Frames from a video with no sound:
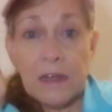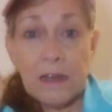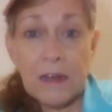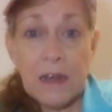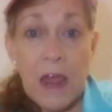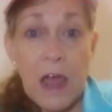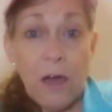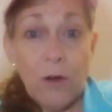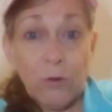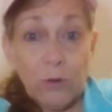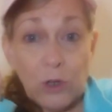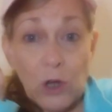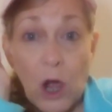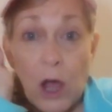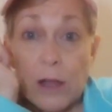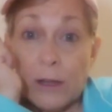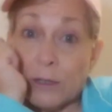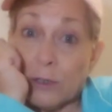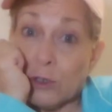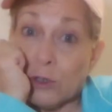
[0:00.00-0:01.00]
Now,
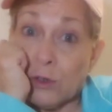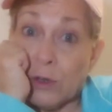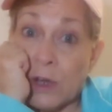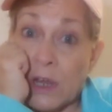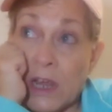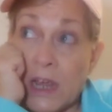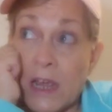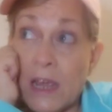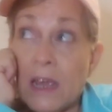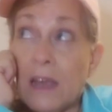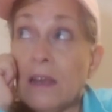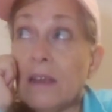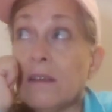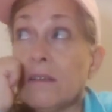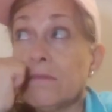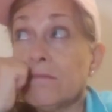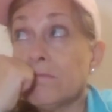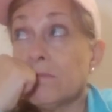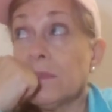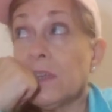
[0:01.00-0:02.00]
Dollar Tree
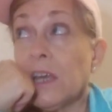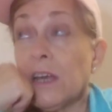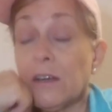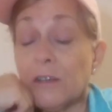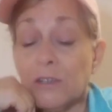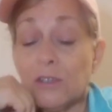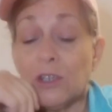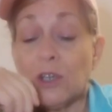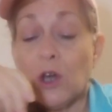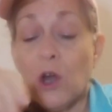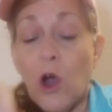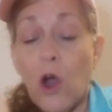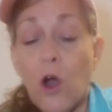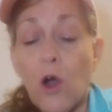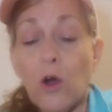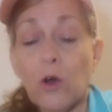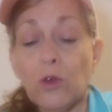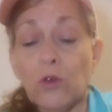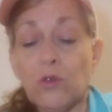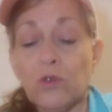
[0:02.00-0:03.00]
years
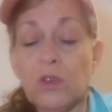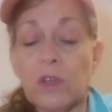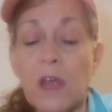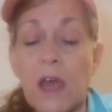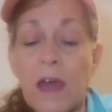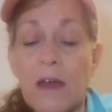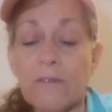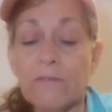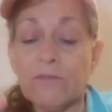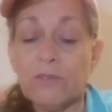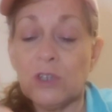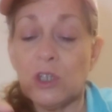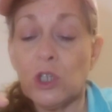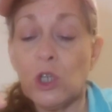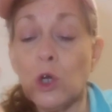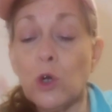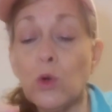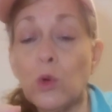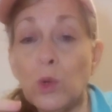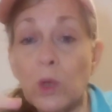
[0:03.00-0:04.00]
ago used to have
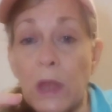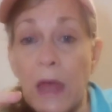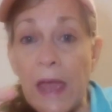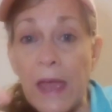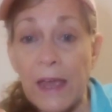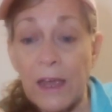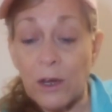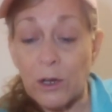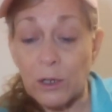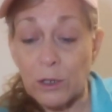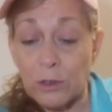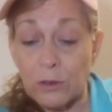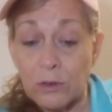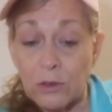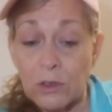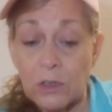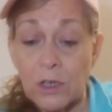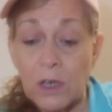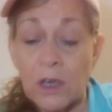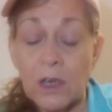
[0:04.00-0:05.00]
two
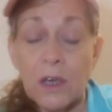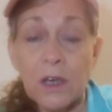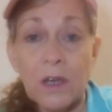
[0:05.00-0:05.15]
layers,